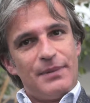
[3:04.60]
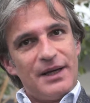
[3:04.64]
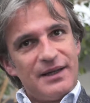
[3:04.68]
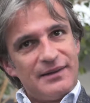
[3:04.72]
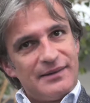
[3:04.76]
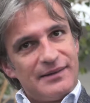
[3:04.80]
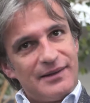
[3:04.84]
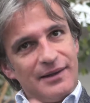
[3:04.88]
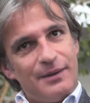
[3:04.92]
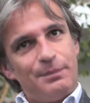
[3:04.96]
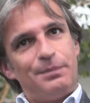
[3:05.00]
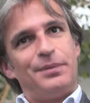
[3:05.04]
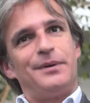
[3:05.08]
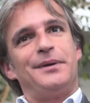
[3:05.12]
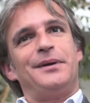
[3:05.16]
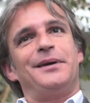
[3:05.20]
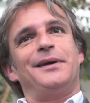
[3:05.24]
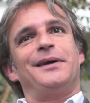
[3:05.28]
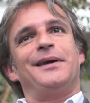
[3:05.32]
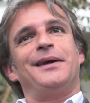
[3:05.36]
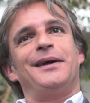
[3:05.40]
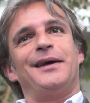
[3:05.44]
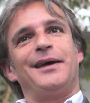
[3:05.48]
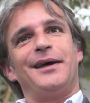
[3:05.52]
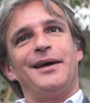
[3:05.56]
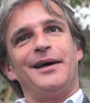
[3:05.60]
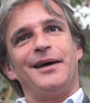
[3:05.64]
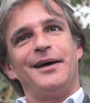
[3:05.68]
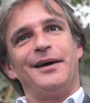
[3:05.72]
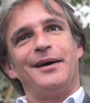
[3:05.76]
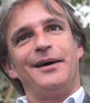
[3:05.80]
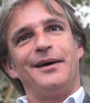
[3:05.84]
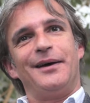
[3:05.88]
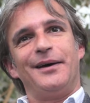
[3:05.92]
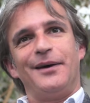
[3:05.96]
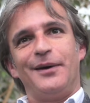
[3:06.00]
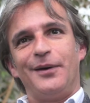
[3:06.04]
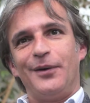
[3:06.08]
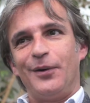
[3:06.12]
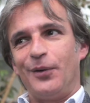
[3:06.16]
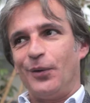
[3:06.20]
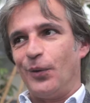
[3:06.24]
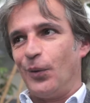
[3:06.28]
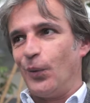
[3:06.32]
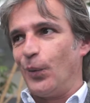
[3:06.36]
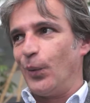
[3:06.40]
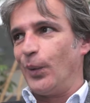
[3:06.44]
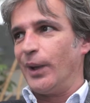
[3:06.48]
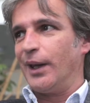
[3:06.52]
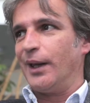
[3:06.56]
by step,
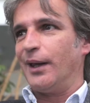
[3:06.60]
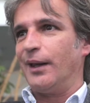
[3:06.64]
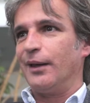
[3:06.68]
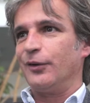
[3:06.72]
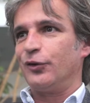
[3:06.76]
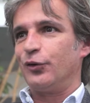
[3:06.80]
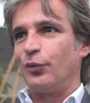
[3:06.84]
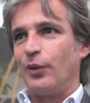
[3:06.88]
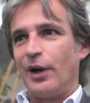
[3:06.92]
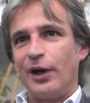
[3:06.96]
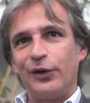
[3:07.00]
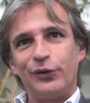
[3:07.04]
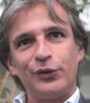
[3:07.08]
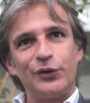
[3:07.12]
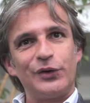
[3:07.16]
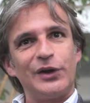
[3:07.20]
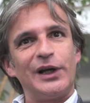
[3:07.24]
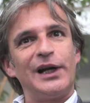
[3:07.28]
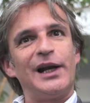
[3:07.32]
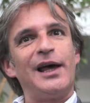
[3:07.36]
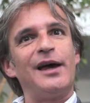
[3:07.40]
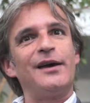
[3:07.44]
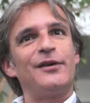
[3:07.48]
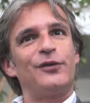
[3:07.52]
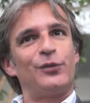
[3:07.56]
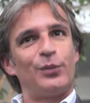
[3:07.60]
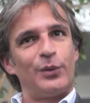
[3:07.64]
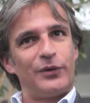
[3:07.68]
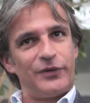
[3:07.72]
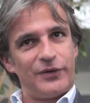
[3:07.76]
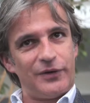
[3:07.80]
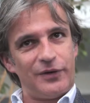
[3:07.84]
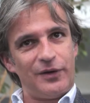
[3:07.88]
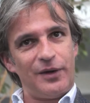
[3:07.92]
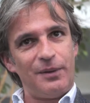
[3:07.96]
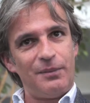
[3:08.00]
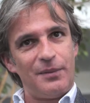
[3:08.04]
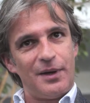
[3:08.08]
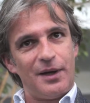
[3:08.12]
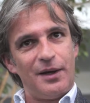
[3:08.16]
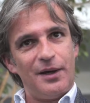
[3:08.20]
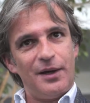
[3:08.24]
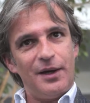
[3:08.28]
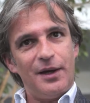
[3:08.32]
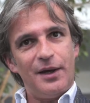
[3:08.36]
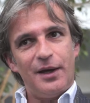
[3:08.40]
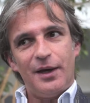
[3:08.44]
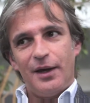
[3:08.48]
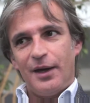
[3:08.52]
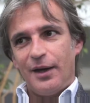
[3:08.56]
we try to analyze with him
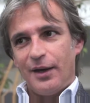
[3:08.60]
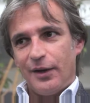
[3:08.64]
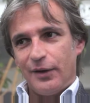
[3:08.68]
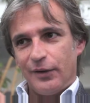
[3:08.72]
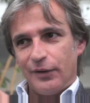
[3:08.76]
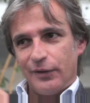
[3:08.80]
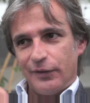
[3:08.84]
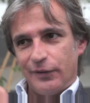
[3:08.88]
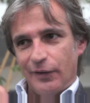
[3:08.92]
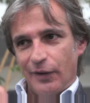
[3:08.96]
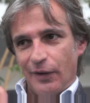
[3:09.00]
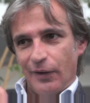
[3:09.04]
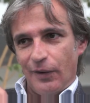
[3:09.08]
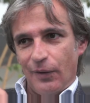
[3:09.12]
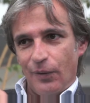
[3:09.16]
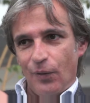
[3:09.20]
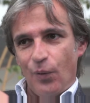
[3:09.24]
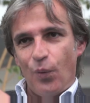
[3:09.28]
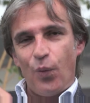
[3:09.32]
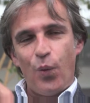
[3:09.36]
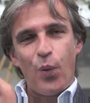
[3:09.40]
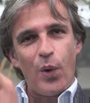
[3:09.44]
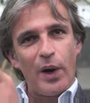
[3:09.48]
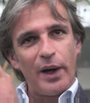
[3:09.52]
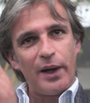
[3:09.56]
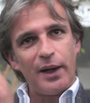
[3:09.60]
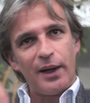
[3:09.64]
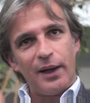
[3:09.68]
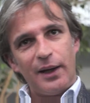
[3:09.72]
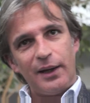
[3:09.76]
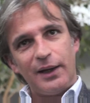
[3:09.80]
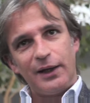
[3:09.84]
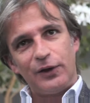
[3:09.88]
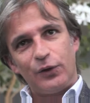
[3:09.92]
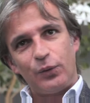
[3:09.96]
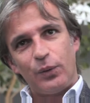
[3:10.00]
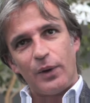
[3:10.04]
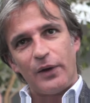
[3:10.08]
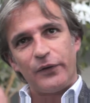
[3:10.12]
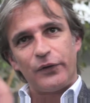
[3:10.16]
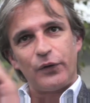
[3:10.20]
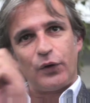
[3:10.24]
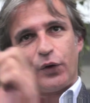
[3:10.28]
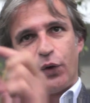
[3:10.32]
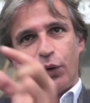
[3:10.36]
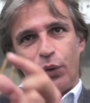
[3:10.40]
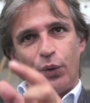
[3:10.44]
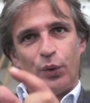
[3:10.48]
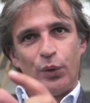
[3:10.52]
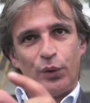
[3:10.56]
the way it was
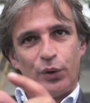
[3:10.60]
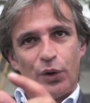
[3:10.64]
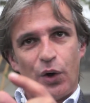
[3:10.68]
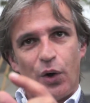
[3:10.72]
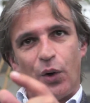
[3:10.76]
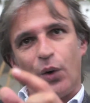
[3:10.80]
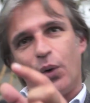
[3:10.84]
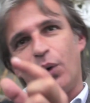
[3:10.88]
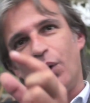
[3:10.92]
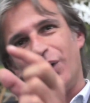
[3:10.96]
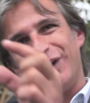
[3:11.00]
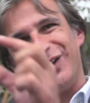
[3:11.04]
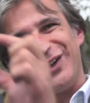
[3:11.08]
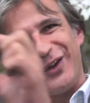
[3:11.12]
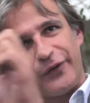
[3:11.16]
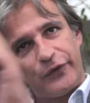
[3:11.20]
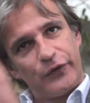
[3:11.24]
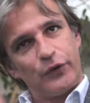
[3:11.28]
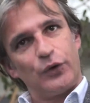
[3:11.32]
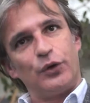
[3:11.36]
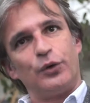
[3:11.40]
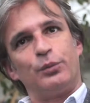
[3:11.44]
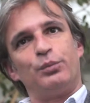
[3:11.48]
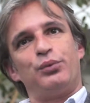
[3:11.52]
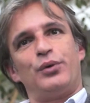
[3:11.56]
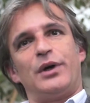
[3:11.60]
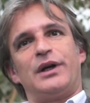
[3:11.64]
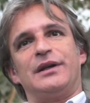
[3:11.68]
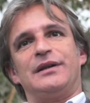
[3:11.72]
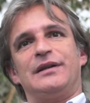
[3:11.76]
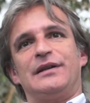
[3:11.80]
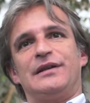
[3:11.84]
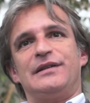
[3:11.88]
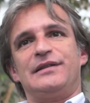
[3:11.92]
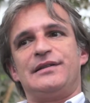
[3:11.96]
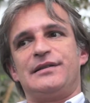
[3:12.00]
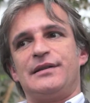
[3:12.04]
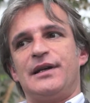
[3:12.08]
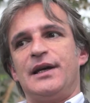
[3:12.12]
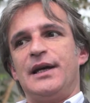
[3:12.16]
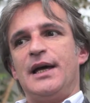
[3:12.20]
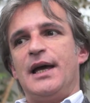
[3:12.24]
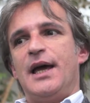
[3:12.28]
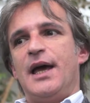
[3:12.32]
good or not so good practice.